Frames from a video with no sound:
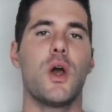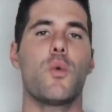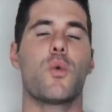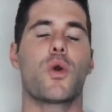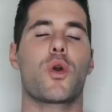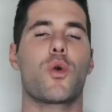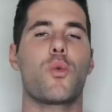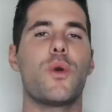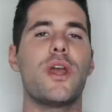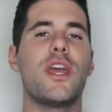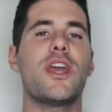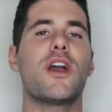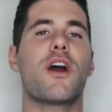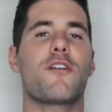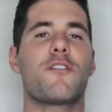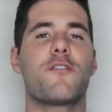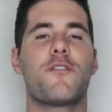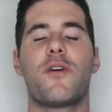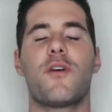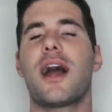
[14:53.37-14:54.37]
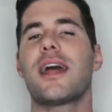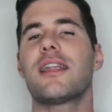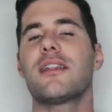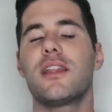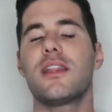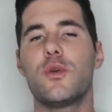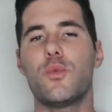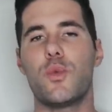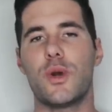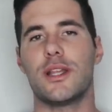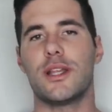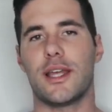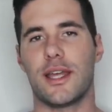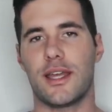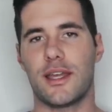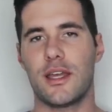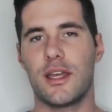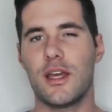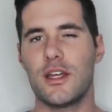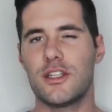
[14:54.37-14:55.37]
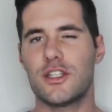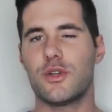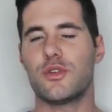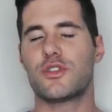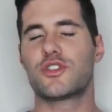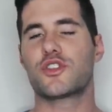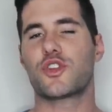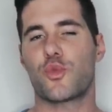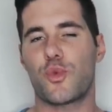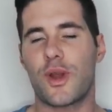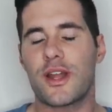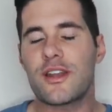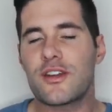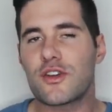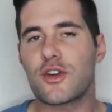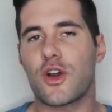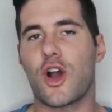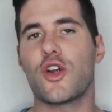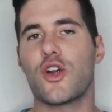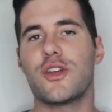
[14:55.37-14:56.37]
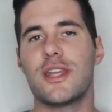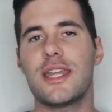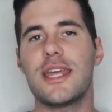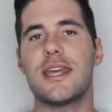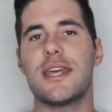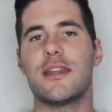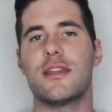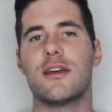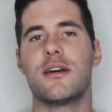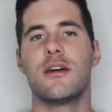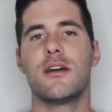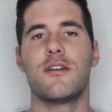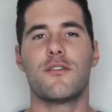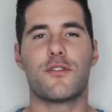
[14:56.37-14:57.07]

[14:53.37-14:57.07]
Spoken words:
where we are finally willing to surrender our need